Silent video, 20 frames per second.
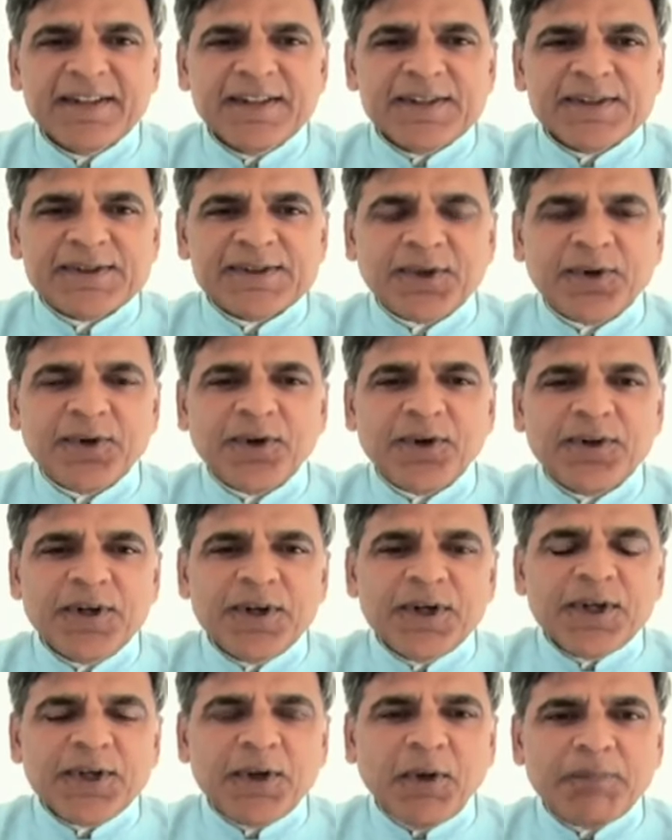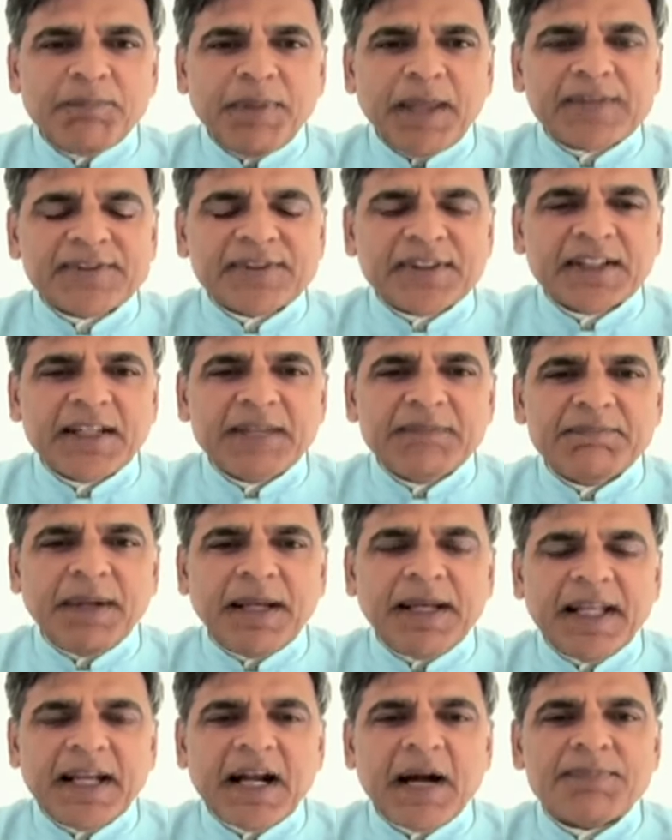So you're basically
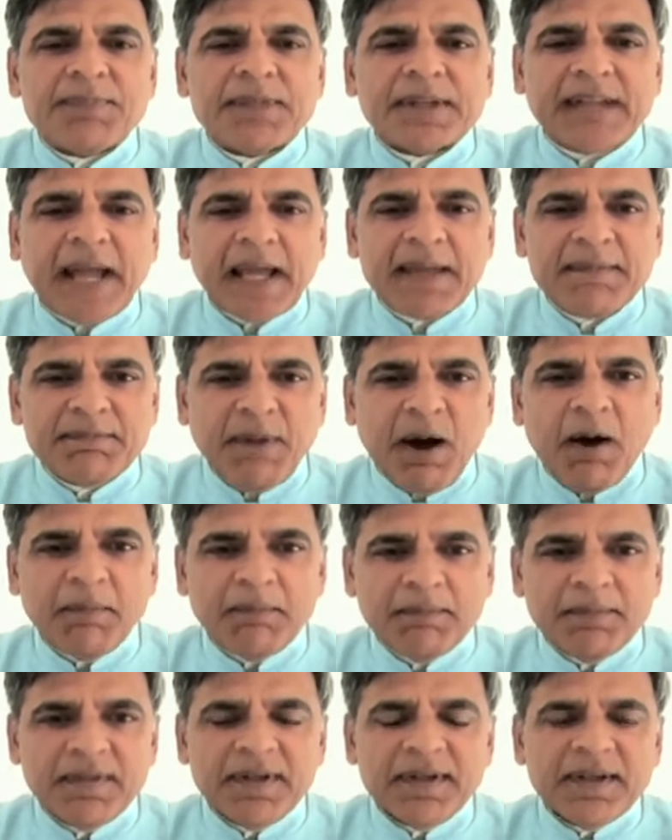building up a time bomb